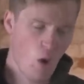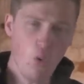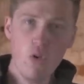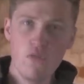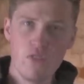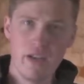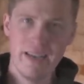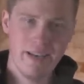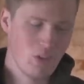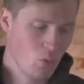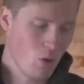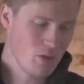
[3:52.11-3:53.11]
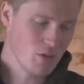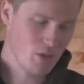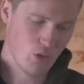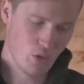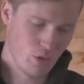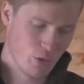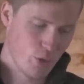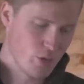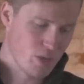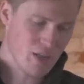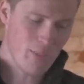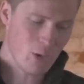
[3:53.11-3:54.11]
All of the legal ones. You can also use
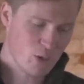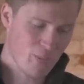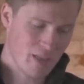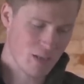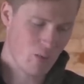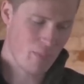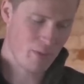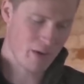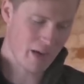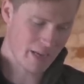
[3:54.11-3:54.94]
a semi-automatic weapon,